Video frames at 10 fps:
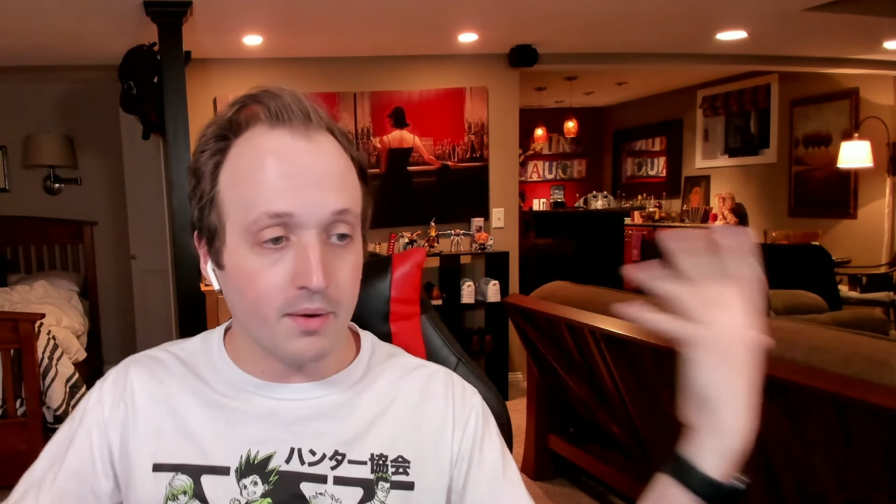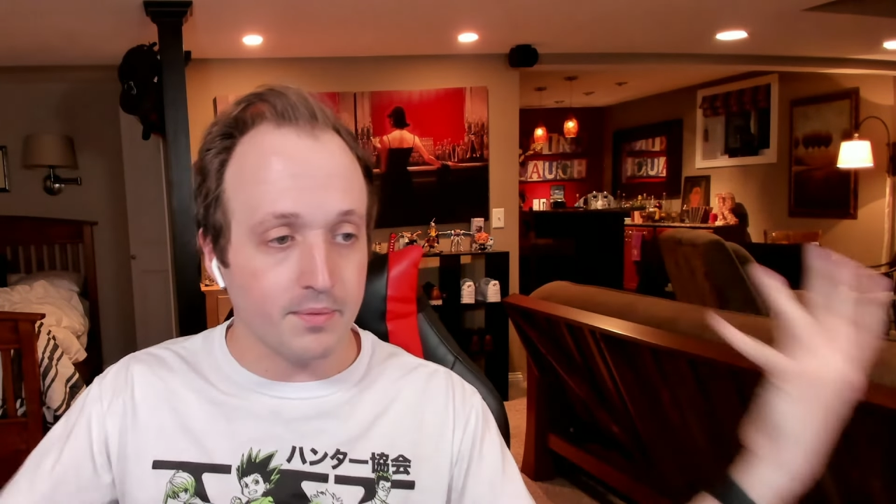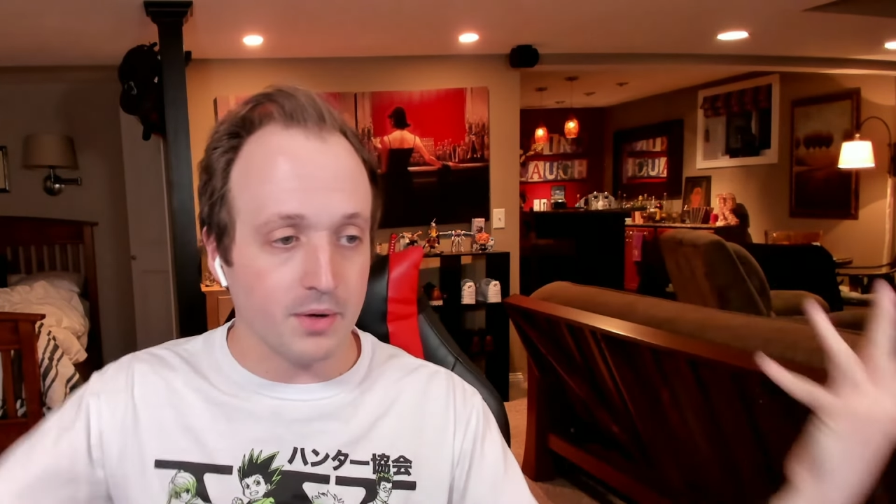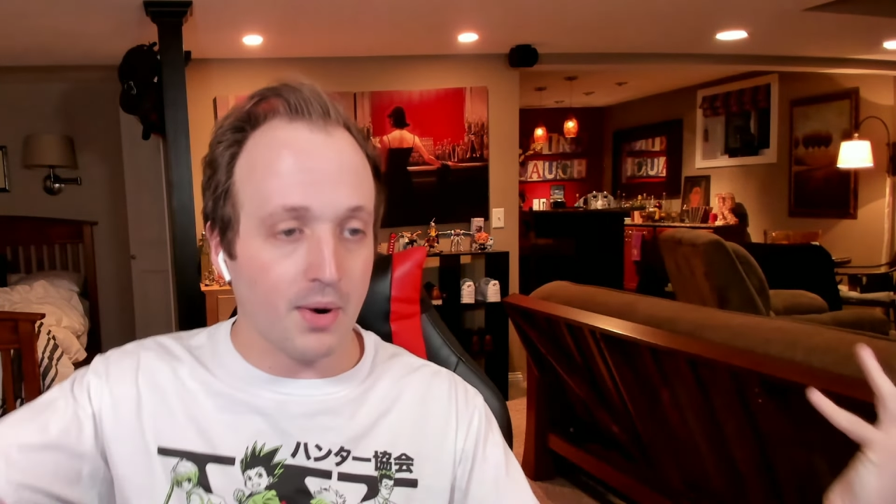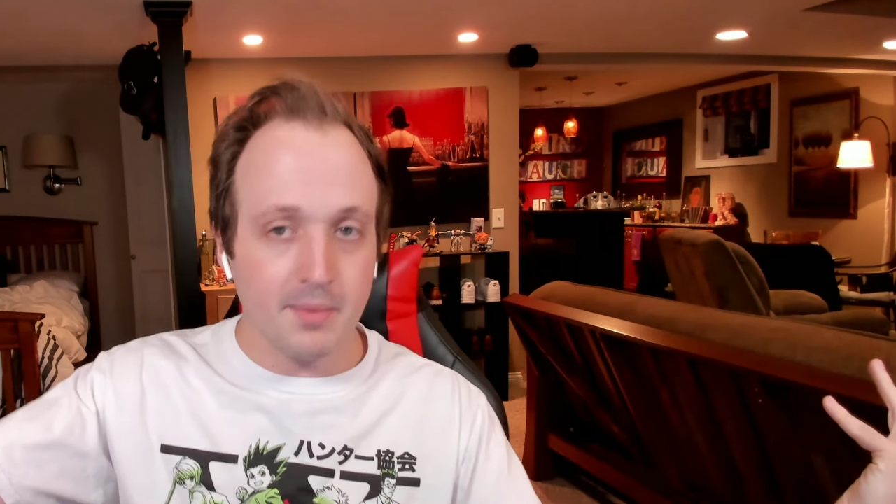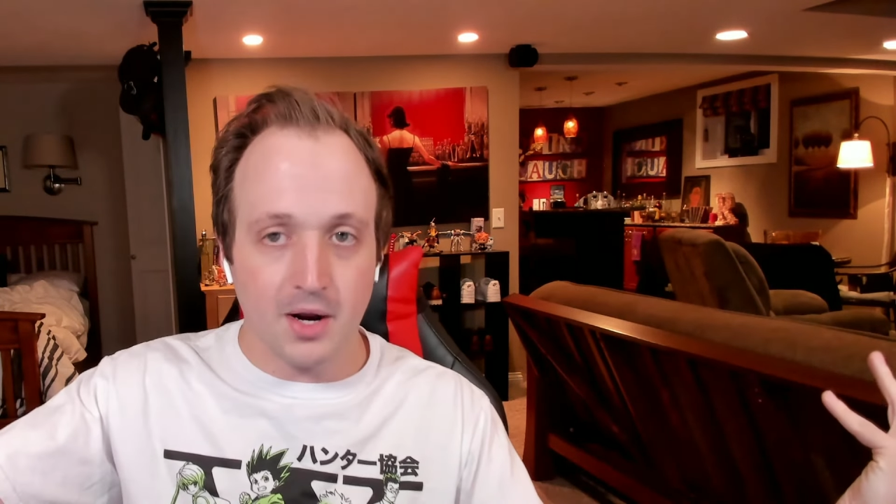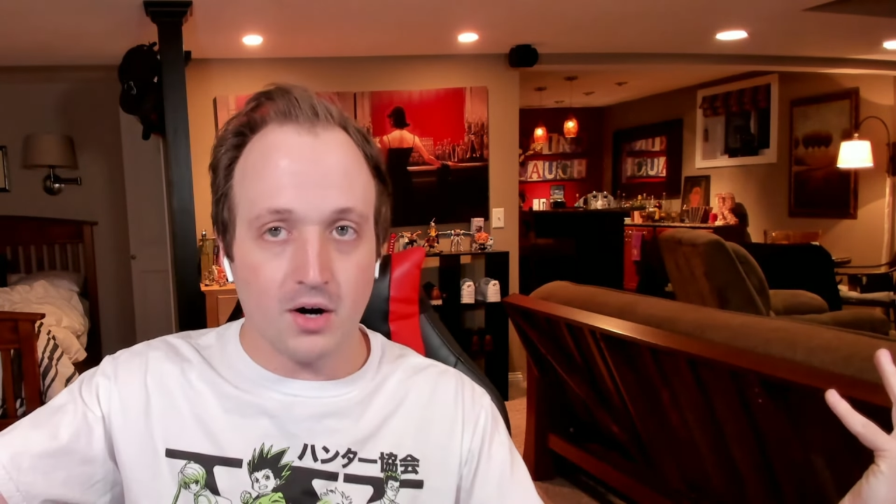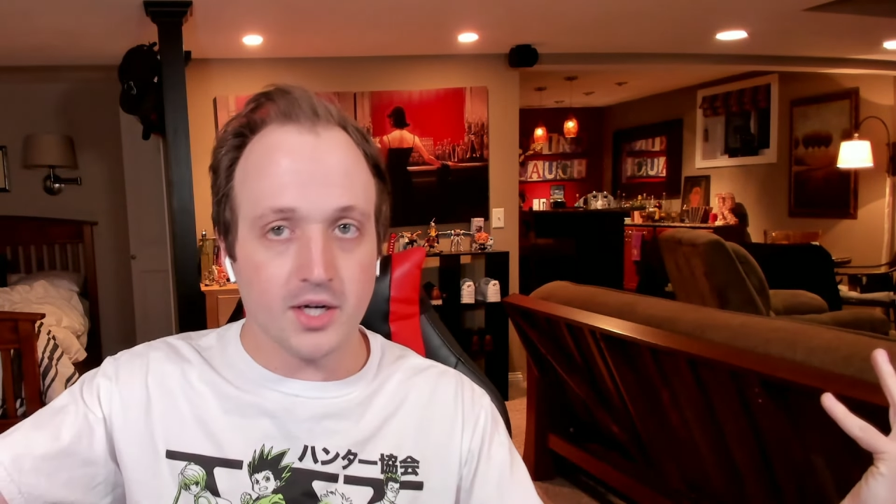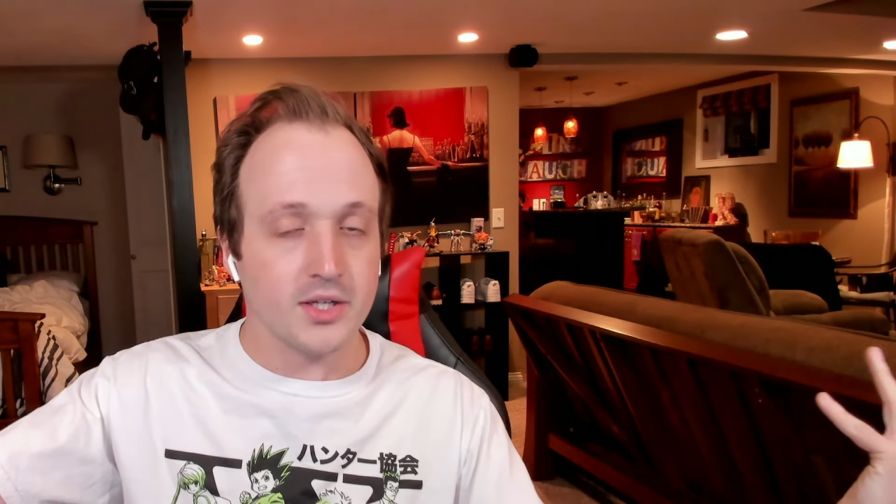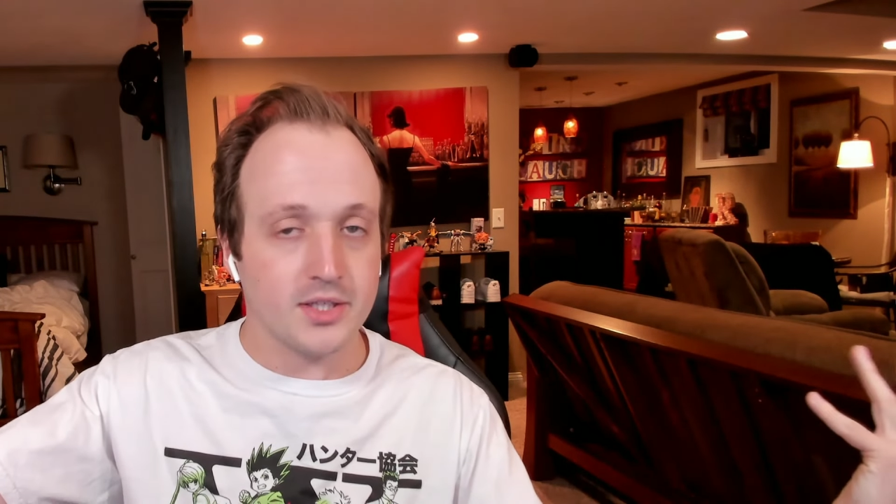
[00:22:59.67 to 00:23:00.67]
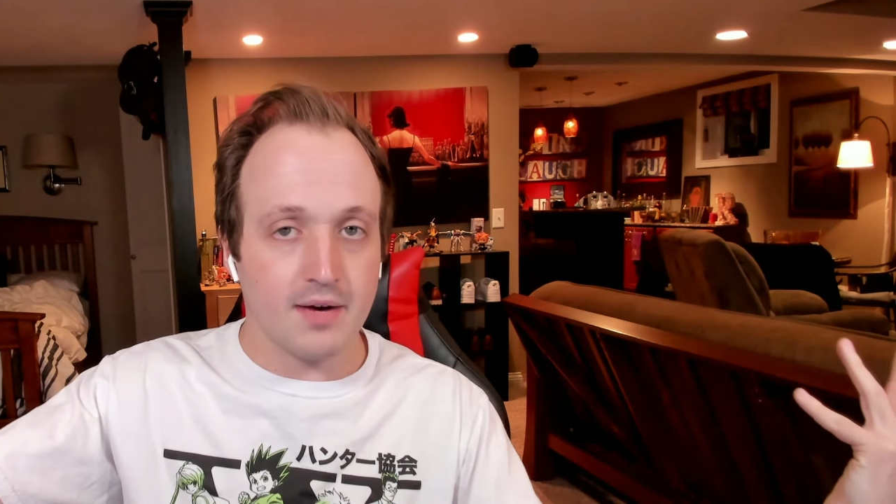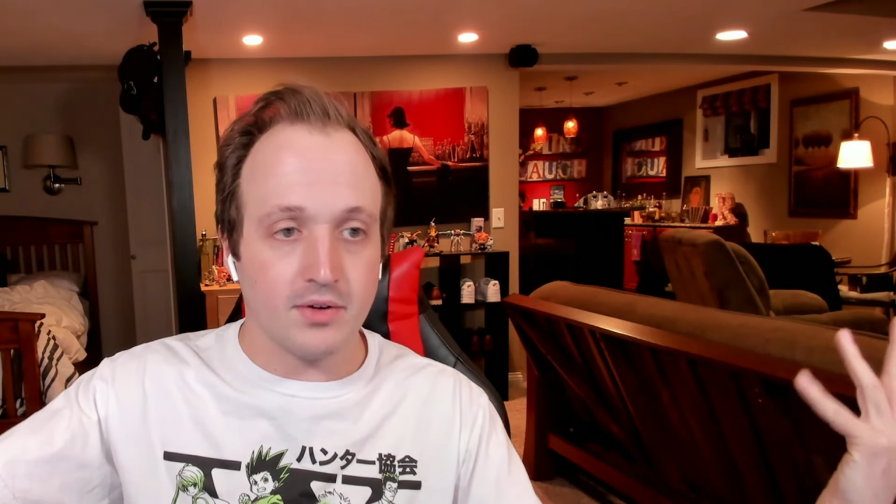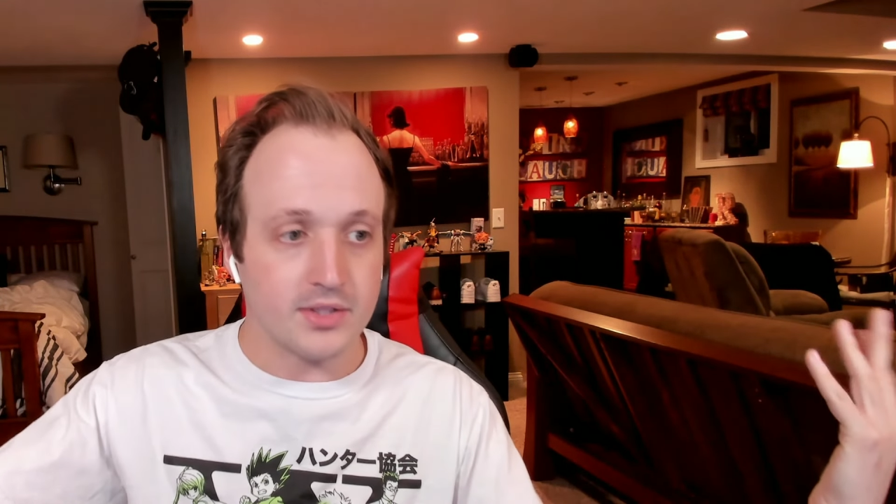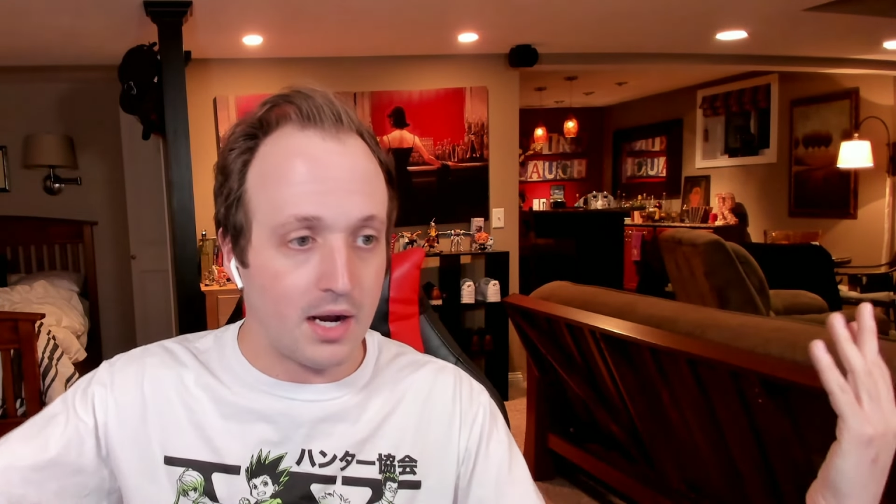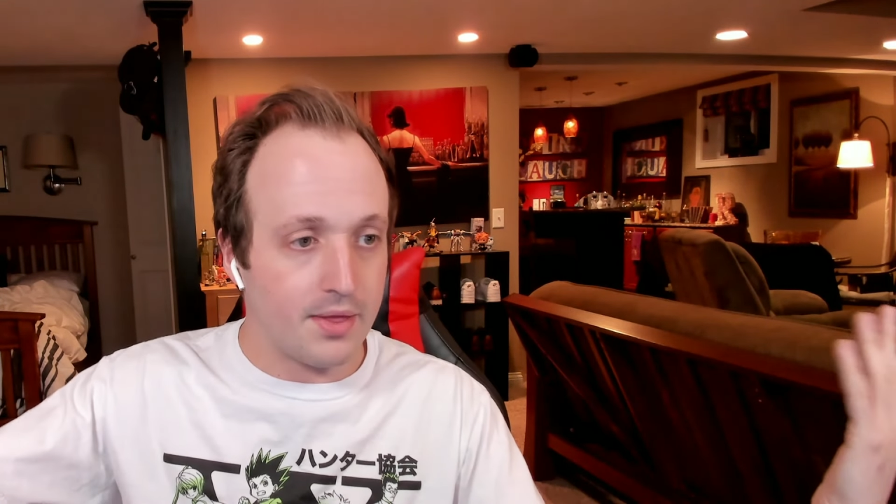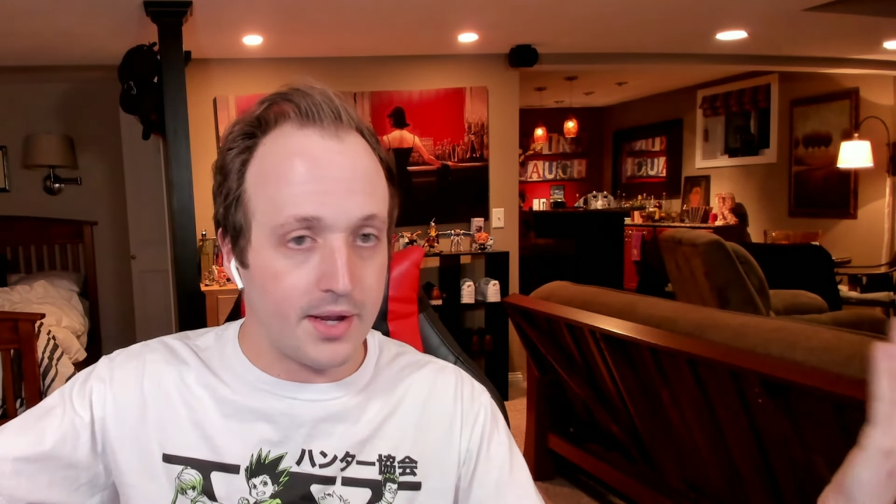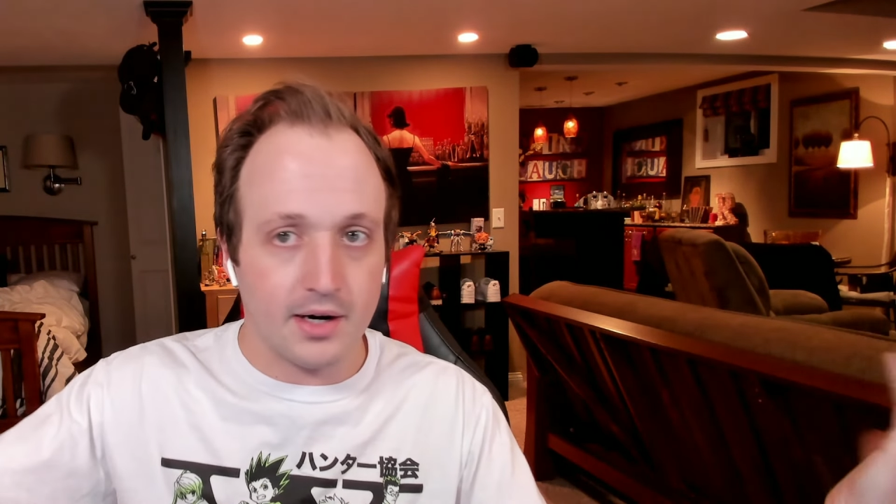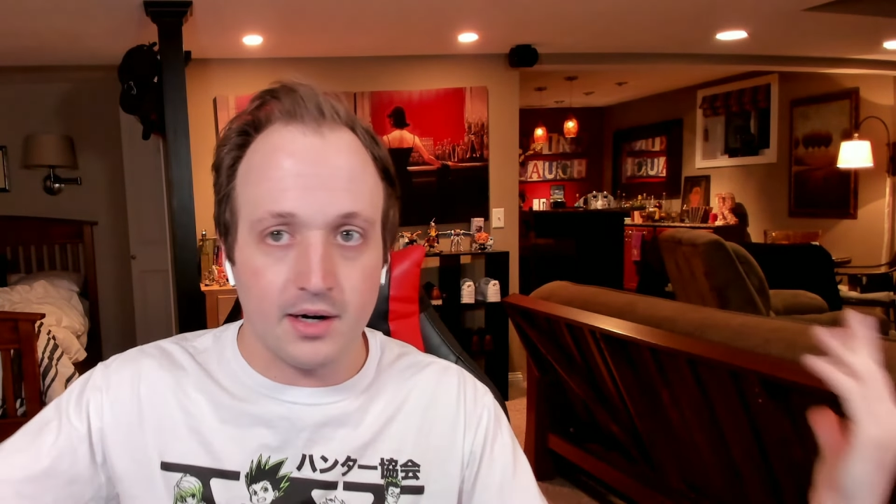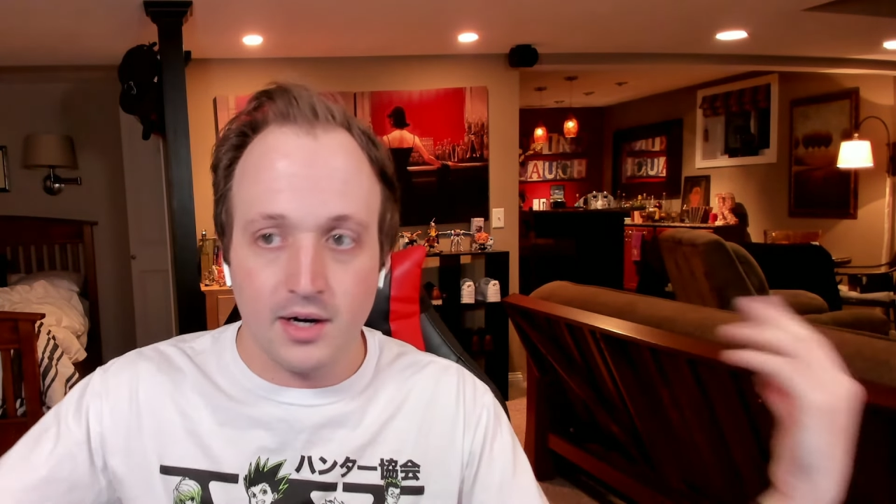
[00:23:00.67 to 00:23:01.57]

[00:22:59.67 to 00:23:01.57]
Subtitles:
probably are good devils out there,